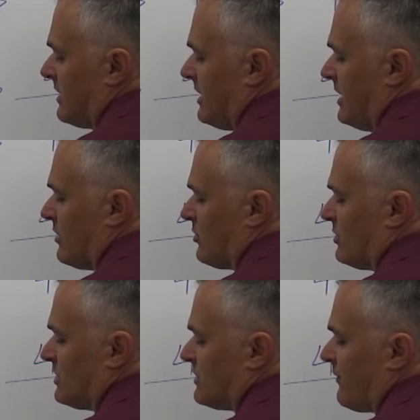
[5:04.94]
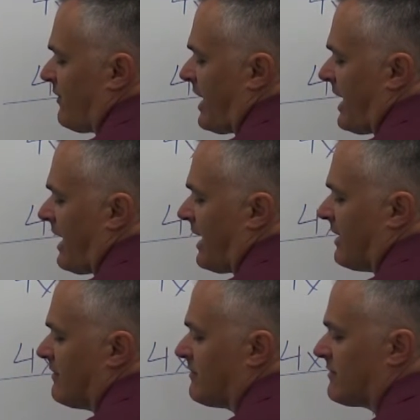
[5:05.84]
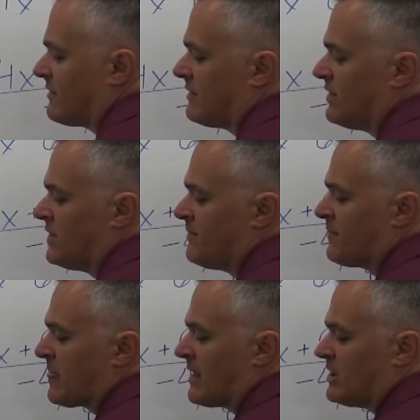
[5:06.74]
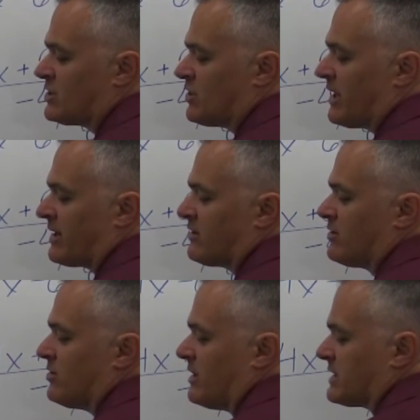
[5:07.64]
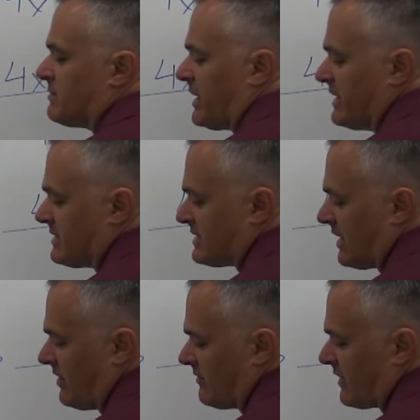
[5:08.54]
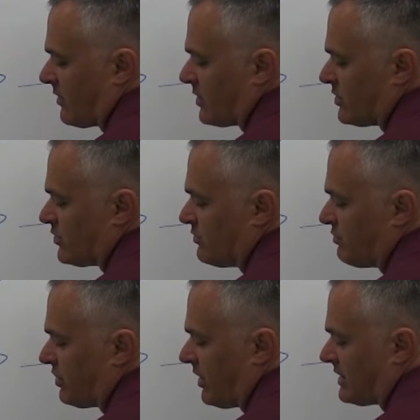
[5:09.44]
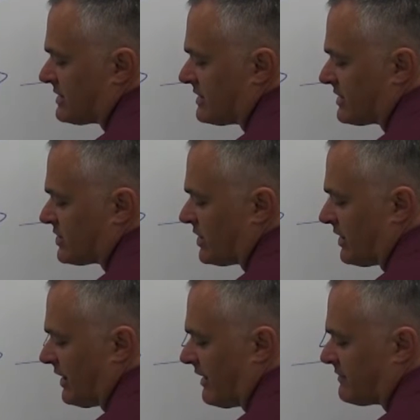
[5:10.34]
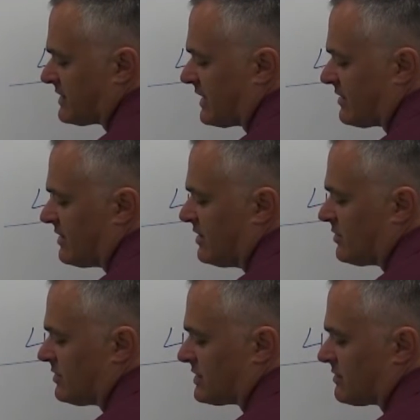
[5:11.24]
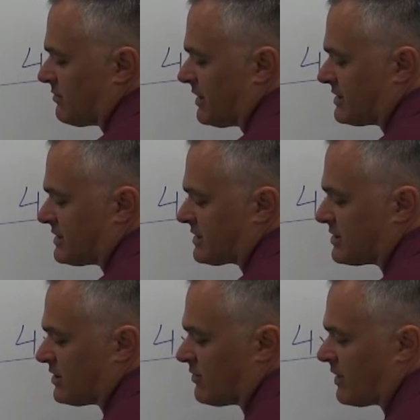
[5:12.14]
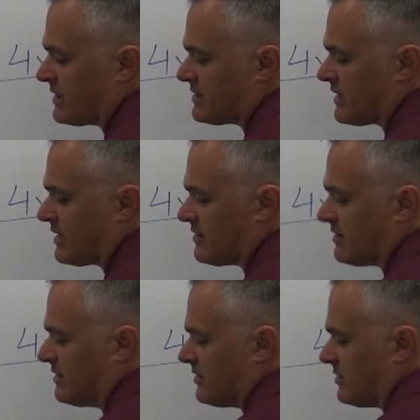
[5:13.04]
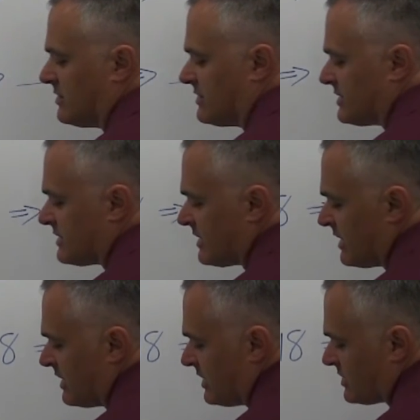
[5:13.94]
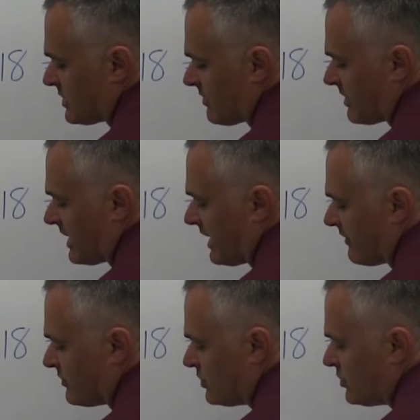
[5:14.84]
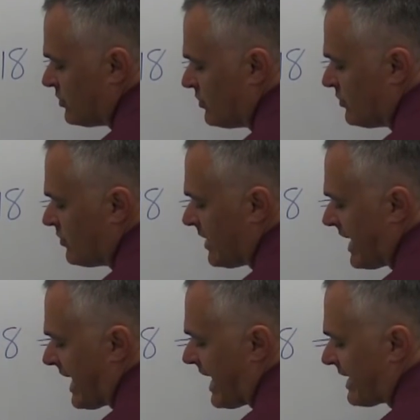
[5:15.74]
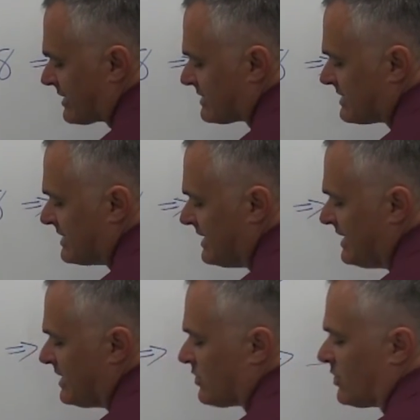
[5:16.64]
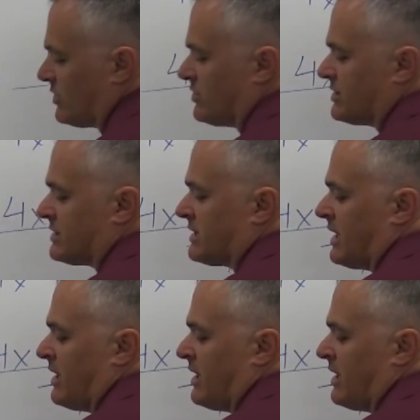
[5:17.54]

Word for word: equals 5. So now I get the 2x by itself. I want to do plus 6 on the left side of the equals and plus 6 on the right side of the equals. So I'm going to have 2x equals